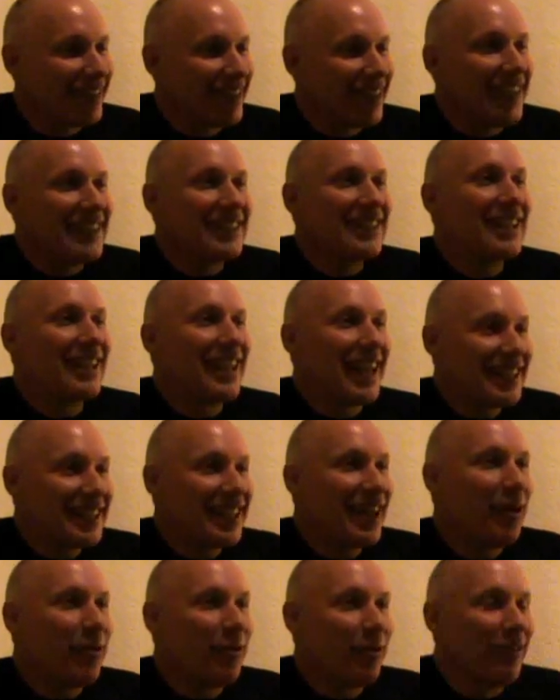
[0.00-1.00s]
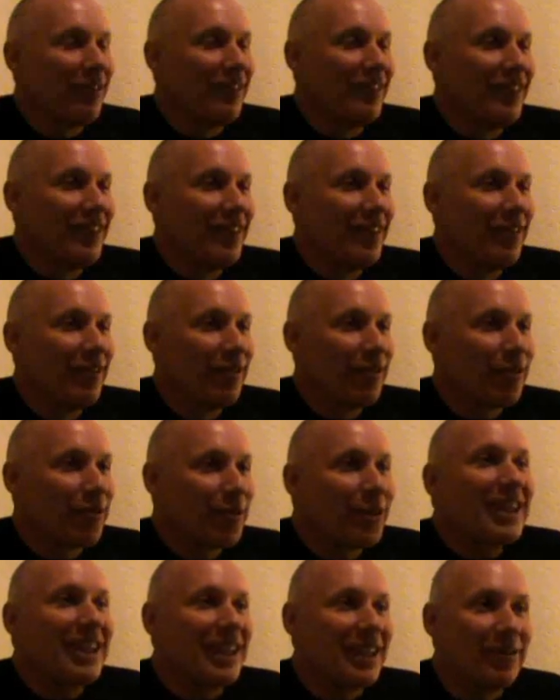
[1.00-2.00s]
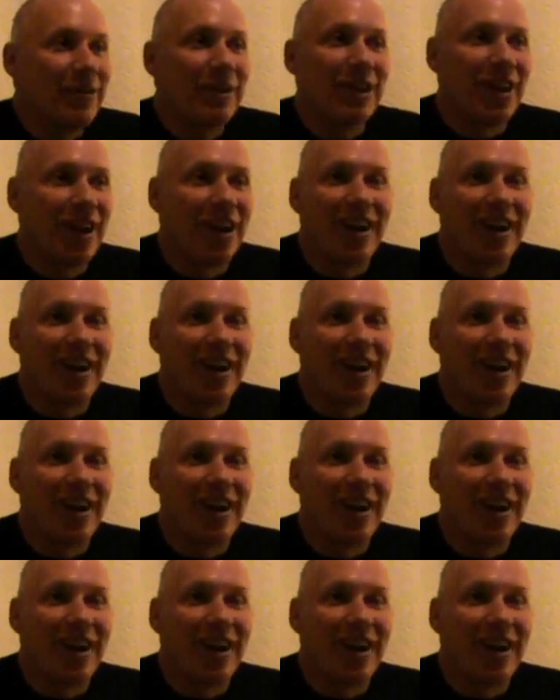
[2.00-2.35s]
That's, that's how free we